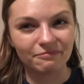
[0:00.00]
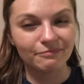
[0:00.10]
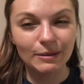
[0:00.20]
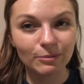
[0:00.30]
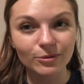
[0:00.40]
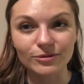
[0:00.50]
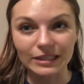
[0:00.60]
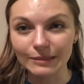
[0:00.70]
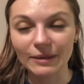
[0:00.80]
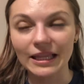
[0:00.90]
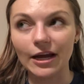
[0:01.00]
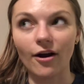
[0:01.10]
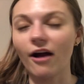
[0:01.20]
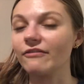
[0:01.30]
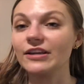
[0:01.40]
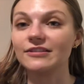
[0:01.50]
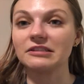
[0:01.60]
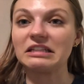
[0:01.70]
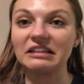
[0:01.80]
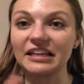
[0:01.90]
people sleeping there
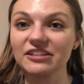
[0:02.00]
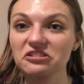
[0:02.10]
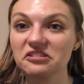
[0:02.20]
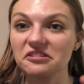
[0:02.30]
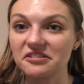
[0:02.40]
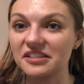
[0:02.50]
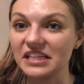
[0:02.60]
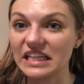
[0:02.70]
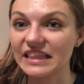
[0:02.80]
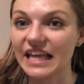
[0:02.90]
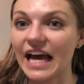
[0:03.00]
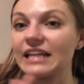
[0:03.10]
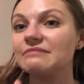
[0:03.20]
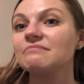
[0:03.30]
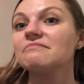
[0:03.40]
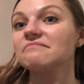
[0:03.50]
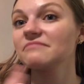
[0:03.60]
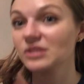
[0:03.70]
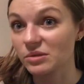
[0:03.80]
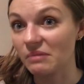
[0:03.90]
obviously like it just starts to get that
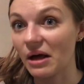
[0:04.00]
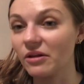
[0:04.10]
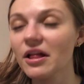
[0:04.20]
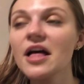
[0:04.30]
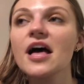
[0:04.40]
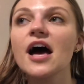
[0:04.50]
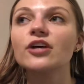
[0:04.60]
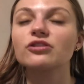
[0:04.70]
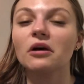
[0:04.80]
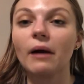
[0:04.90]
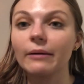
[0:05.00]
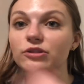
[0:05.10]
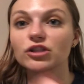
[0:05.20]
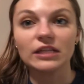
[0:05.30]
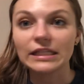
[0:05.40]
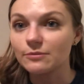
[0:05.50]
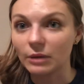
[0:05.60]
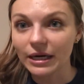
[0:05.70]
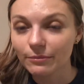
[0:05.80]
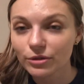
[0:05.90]
smell. So I would just like
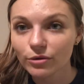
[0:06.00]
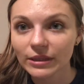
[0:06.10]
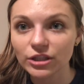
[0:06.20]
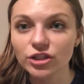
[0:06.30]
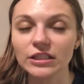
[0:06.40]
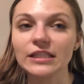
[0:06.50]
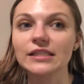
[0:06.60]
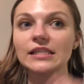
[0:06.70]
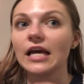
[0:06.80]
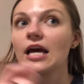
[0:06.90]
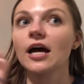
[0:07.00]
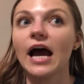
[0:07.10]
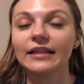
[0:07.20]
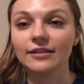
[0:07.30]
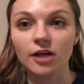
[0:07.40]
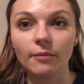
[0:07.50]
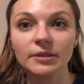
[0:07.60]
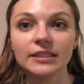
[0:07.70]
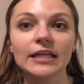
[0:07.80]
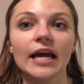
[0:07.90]
spray it in between the sheets at the top of
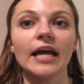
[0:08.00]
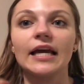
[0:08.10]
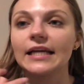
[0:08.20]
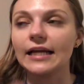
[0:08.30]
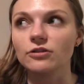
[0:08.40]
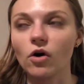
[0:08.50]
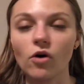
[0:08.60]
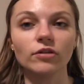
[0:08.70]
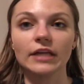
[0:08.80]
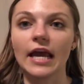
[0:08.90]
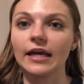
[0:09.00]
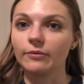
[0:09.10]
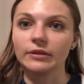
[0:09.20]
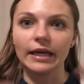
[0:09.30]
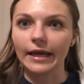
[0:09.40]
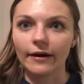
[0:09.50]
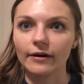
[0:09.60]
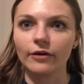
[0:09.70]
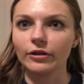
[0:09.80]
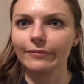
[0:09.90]
the day. It has all day. It would like air
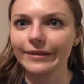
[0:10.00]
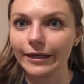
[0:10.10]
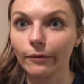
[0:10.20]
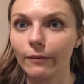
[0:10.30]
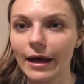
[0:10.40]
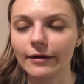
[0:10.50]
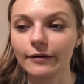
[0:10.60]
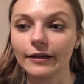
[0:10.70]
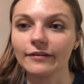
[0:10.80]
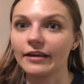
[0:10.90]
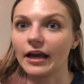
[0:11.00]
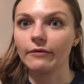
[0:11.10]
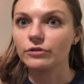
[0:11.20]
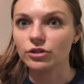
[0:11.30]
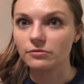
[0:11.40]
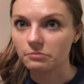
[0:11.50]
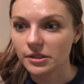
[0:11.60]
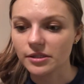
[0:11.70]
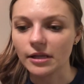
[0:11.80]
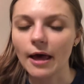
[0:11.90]
out. They weren't like wet or anything. I would just
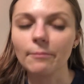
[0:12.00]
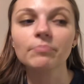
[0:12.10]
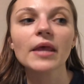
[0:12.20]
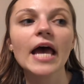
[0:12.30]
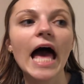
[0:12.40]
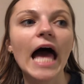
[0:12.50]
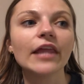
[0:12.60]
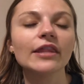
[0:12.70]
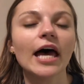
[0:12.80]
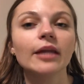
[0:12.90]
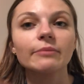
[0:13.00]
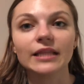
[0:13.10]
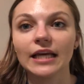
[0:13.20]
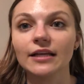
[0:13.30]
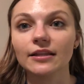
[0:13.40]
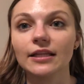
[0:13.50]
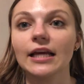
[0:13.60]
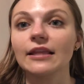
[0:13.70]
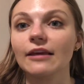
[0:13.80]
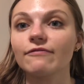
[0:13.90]
mist them. And then by the end of the
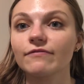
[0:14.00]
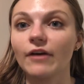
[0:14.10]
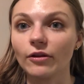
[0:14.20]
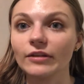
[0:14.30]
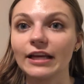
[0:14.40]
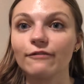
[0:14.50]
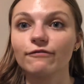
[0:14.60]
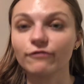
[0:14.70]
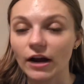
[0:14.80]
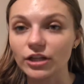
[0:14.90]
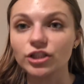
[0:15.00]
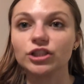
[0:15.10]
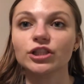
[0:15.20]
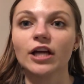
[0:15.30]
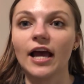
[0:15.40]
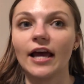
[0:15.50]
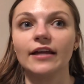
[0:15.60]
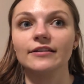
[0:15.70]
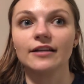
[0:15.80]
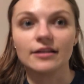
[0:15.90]
day, they felt like fresh
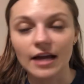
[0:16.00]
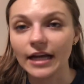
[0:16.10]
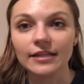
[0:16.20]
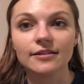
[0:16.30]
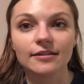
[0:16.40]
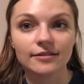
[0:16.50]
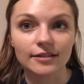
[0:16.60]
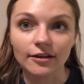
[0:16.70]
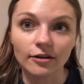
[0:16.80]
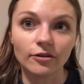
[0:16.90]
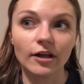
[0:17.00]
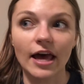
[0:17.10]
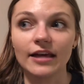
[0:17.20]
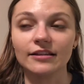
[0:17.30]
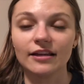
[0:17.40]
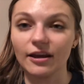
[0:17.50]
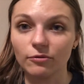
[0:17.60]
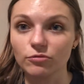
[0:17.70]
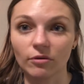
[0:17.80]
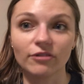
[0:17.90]
and nice still. And it
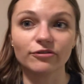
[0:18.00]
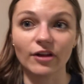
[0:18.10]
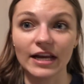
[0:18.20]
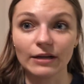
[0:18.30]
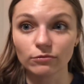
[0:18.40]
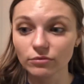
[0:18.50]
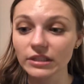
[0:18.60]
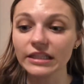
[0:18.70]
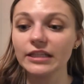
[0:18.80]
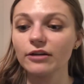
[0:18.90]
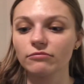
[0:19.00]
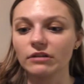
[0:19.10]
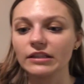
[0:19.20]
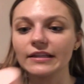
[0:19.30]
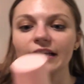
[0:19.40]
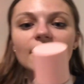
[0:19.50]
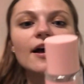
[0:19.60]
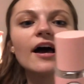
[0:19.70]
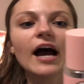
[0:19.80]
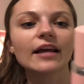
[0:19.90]
was wonderful. And it really, really,
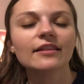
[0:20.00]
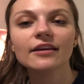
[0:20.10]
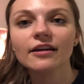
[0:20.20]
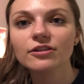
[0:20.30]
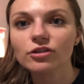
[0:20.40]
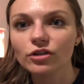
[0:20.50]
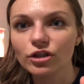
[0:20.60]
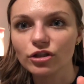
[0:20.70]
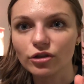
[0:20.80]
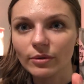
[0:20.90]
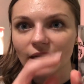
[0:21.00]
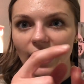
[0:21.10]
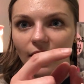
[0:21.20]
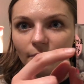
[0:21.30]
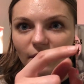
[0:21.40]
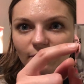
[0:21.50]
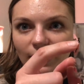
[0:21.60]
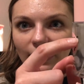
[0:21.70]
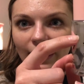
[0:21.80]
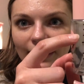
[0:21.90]
I think I started doing it maybe
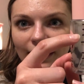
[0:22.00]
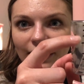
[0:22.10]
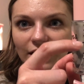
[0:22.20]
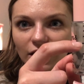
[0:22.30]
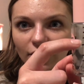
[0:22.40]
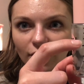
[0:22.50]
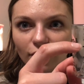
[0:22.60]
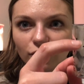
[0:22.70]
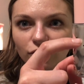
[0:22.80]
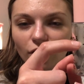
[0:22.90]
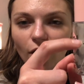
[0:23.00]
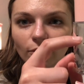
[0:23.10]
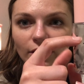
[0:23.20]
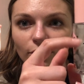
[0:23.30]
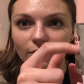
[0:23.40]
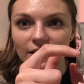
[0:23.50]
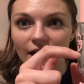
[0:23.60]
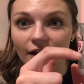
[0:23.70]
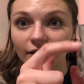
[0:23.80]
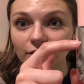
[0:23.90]
like here or so. Like you can
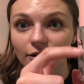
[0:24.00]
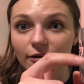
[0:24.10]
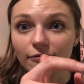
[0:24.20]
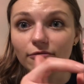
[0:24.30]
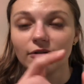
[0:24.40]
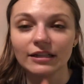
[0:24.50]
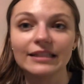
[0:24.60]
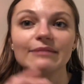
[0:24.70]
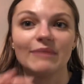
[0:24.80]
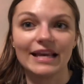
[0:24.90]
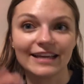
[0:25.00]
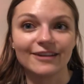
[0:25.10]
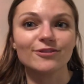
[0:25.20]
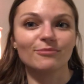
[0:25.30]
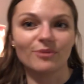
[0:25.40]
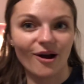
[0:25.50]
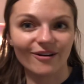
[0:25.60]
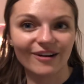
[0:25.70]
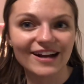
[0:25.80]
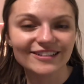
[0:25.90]
tell I started really making some
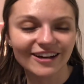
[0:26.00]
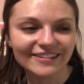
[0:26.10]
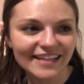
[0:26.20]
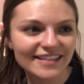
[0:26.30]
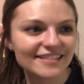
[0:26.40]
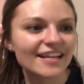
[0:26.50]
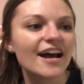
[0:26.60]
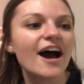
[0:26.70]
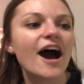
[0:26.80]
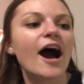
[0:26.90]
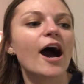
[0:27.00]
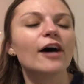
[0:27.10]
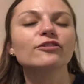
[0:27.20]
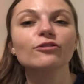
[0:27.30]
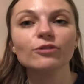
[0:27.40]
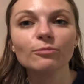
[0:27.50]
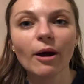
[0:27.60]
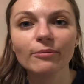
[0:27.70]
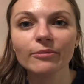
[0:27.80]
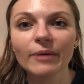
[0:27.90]
progress on this. Uh, the only
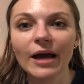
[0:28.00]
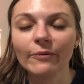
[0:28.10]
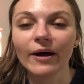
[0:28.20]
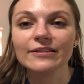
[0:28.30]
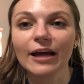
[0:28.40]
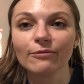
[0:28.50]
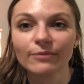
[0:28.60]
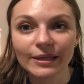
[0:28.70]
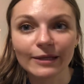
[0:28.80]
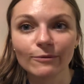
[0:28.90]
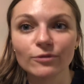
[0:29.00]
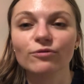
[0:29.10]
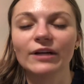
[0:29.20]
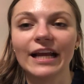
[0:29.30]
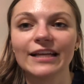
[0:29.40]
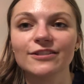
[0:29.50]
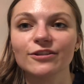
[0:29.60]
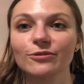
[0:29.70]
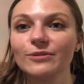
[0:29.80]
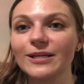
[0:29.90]
problem was I really was forgetting to
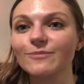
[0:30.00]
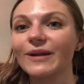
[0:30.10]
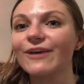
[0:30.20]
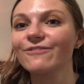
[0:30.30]
use this, but I